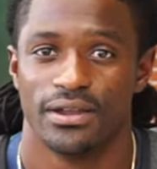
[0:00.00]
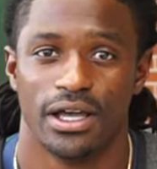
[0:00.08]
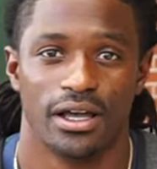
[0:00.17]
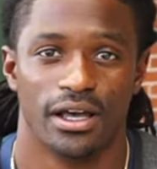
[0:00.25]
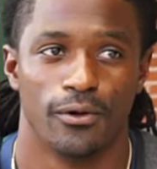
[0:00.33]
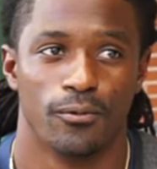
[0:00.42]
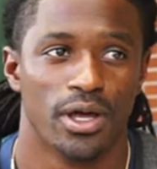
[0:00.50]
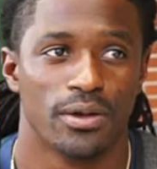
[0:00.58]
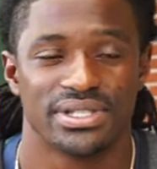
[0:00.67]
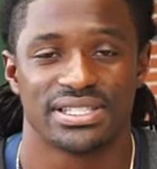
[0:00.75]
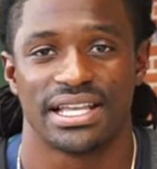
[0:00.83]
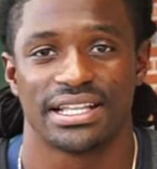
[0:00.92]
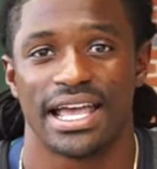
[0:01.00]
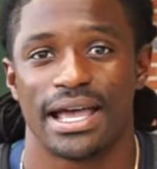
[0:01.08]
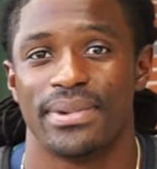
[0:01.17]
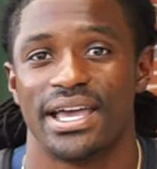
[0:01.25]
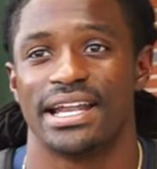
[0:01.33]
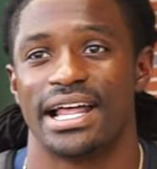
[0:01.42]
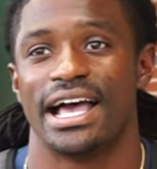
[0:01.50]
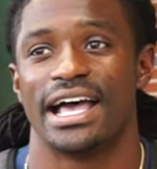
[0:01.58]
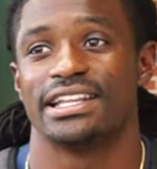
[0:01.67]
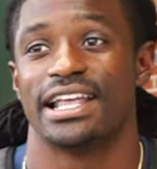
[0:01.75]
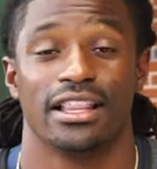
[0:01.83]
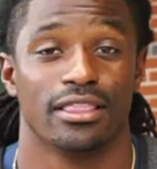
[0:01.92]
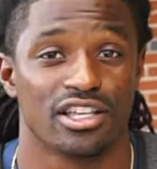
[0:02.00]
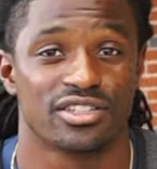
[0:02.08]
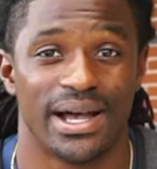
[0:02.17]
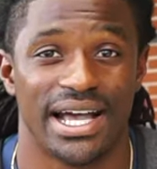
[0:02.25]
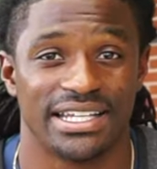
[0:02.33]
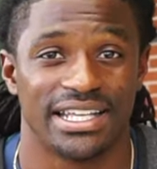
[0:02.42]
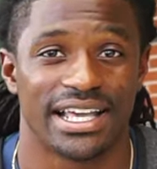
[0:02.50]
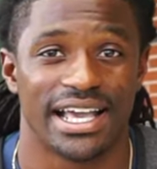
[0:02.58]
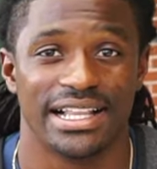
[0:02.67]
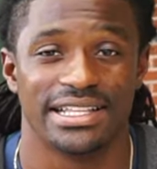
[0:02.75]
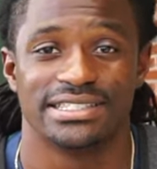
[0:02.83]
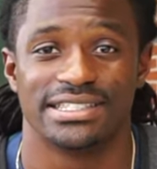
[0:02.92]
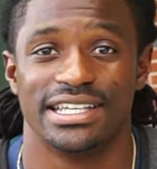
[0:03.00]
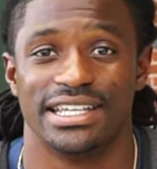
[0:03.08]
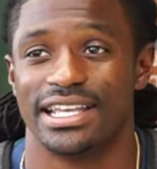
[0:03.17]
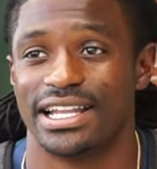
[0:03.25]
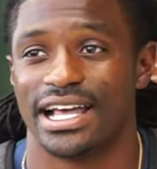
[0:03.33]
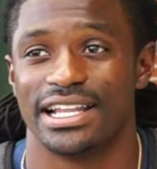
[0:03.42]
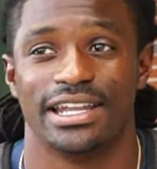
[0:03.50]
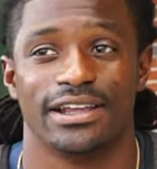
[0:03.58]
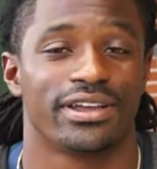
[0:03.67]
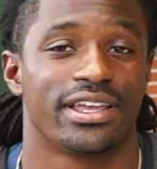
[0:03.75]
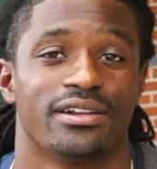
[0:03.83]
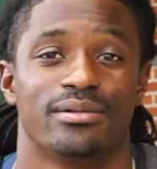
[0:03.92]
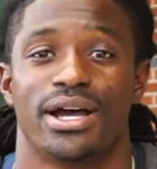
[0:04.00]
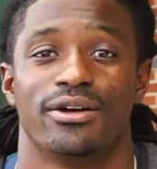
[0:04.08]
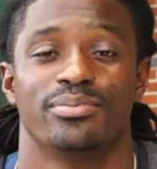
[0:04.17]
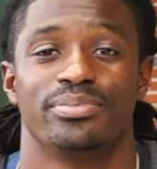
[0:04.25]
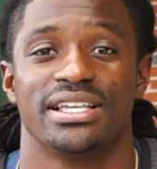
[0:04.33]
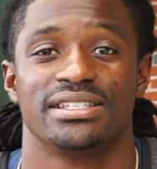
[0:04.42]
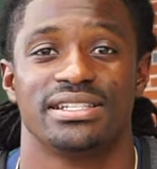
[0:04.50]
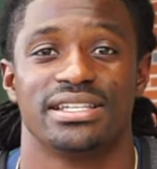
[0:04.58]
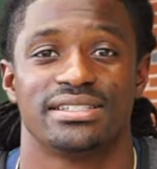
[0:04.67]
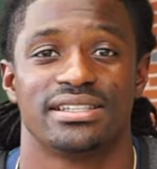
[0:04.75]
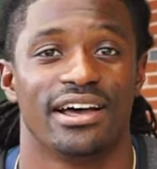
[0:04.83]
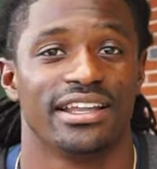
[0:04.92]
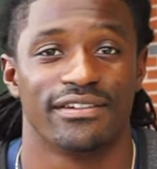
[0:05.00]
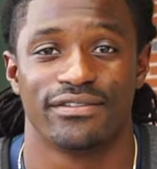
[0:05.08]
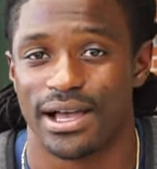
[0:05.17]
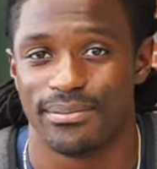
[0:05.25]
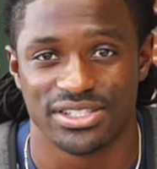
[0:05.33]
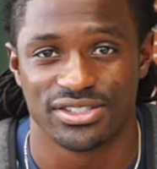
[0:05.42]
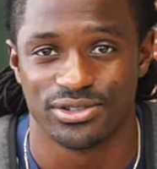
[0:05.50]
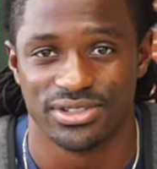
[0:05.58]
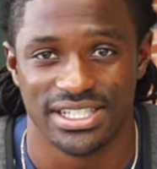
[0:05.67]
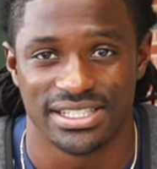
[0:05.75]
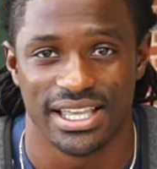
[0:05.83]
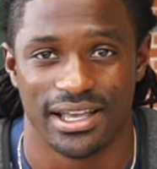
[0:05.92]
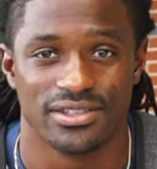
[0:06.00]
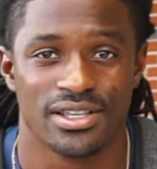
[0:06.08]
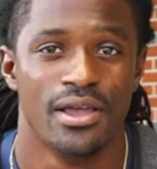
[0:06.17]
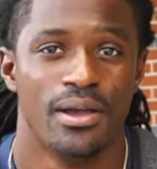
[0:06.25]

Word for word: Uh, one mistake that I made, I, I lost my I D in college, and I never cared about replacing it, so I never got my student discount.